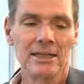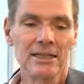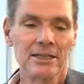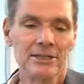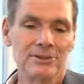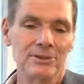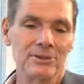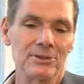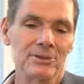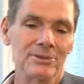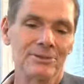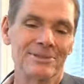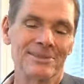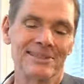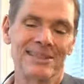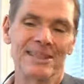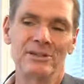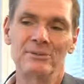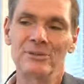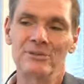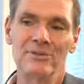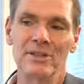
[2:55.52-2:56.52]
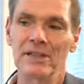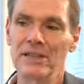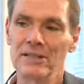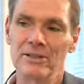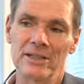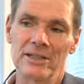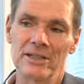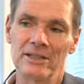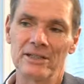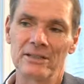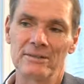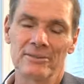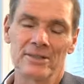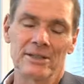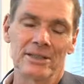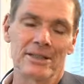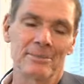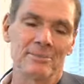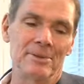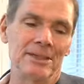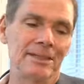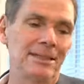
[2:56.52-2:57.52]
So they were very
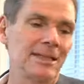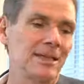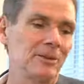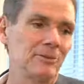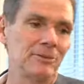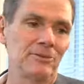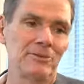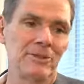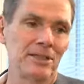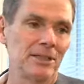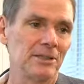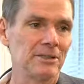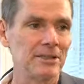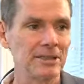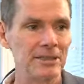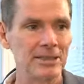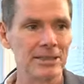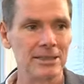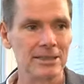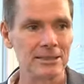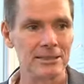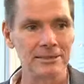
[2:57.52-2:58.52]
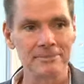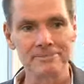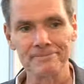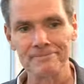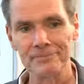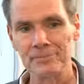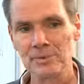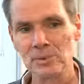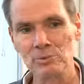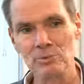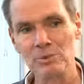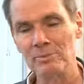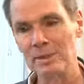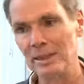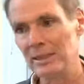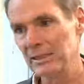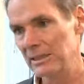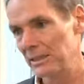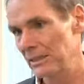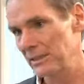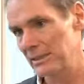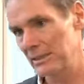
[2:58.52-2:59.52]

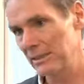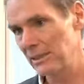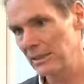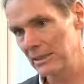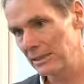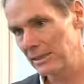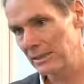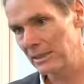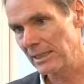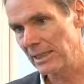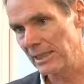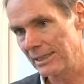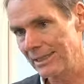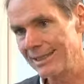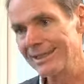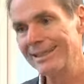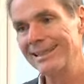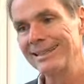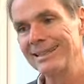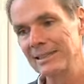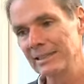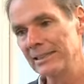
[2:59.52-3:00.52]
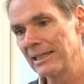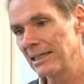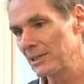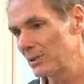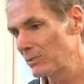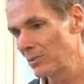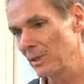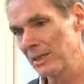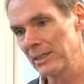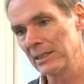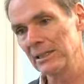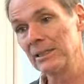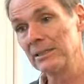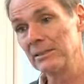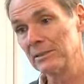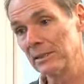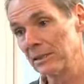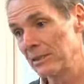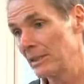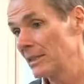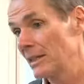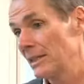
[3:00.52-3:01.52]
rebellious against that. And I think that's why
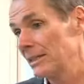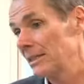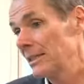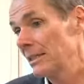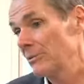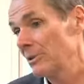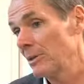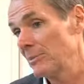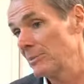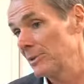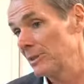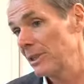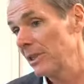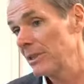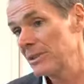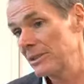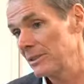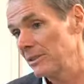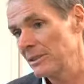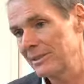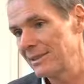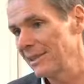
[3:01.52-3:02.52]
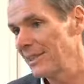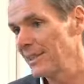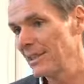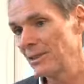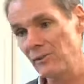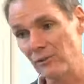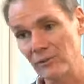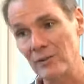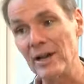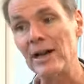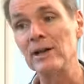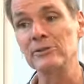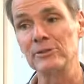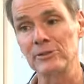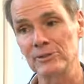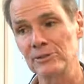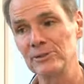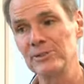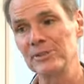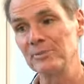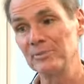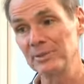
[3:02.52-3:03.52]
it got that reputation, is that the
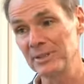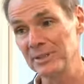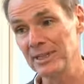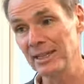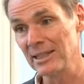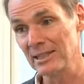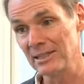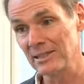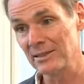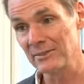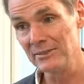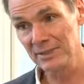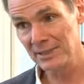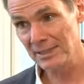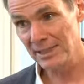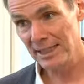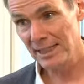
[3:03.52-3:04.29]
founders themselves